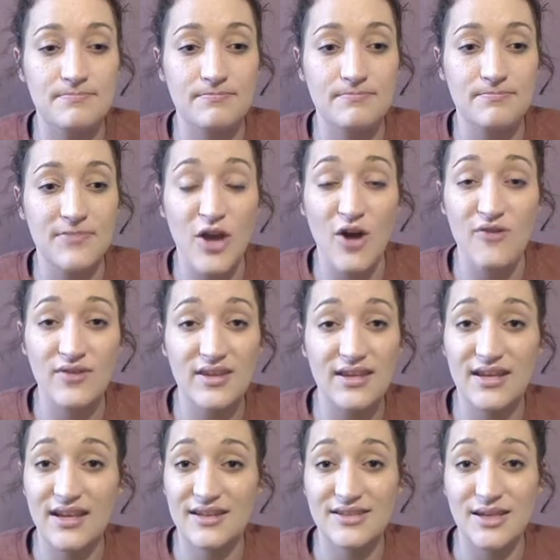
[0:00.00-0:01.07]
hopefully
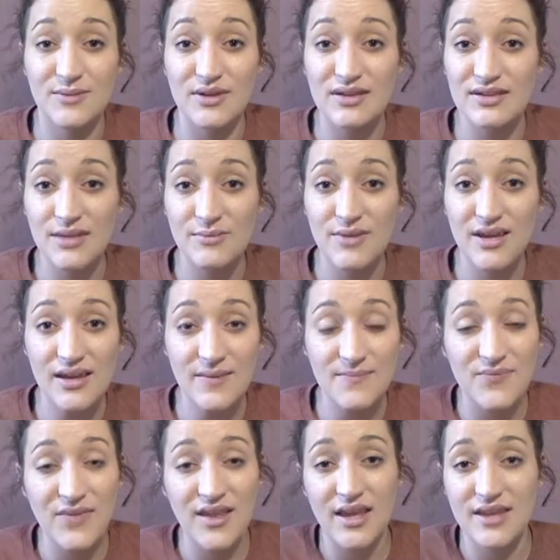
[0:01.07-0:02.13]
the next time you see me,
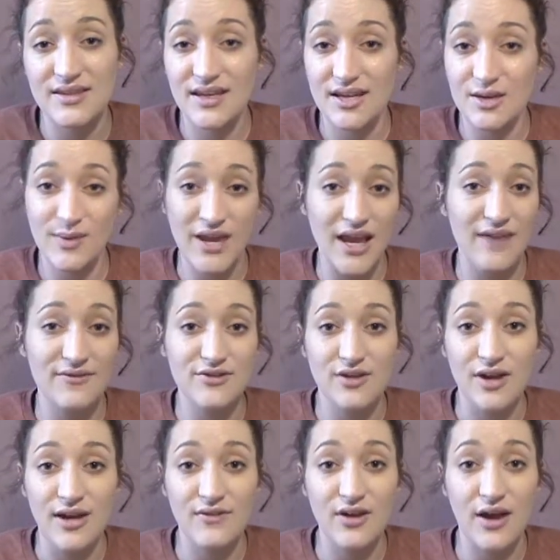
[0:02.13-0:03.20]
it's going to be after
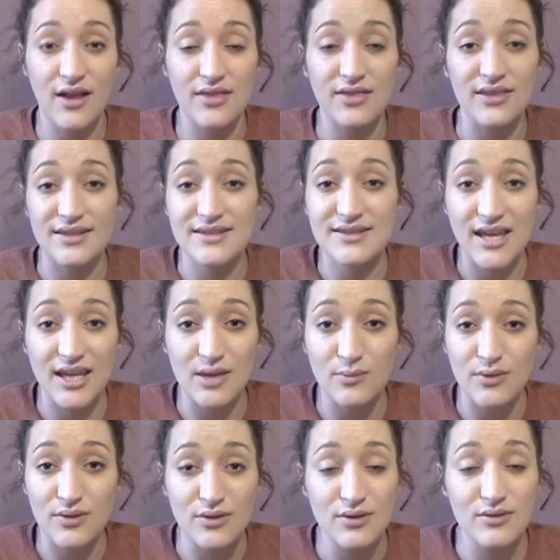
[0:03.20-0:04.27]
I've gotten the second
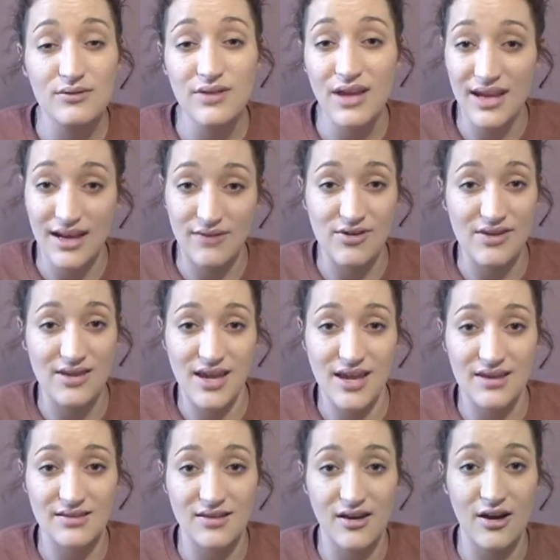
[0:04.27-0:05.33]
balloon and everything
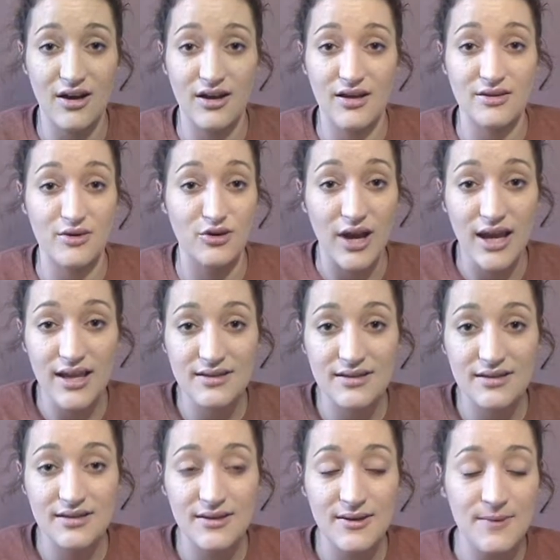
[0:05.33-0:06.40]
has gone great.
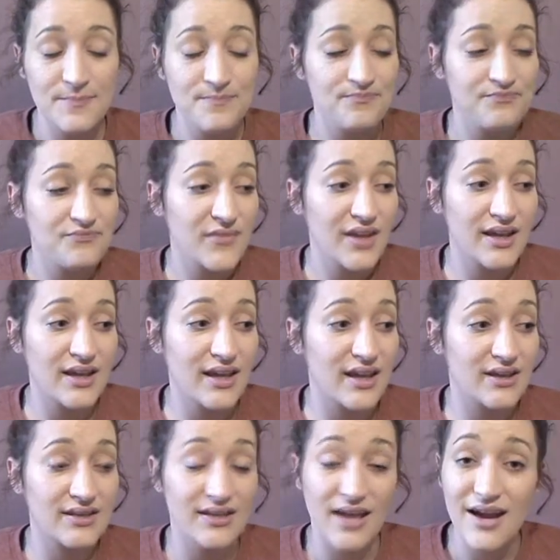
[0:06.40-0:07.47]

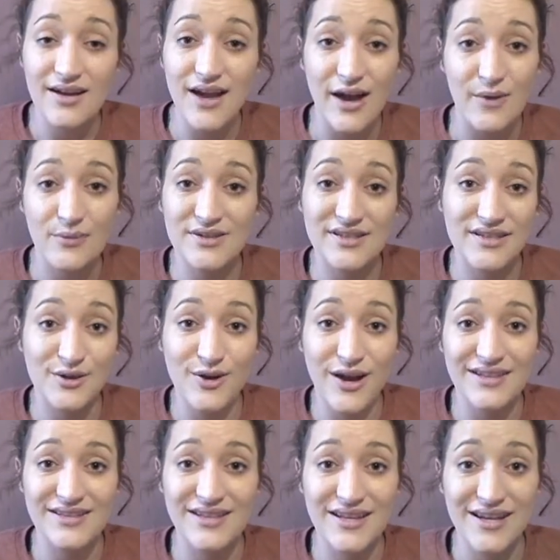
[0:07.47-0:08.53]
And yeah, I will see you
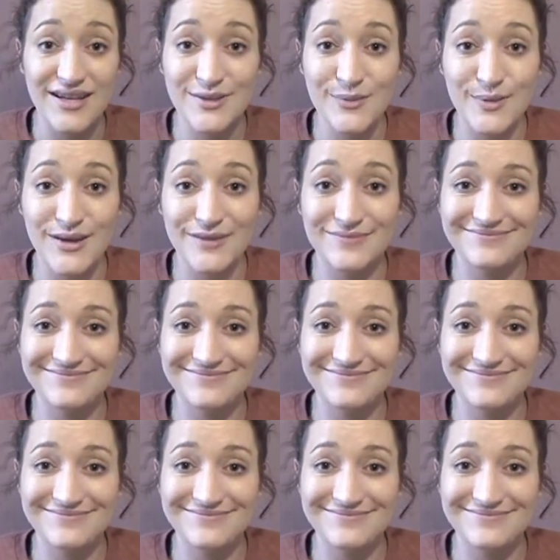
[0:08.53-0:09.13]
guys in the next one.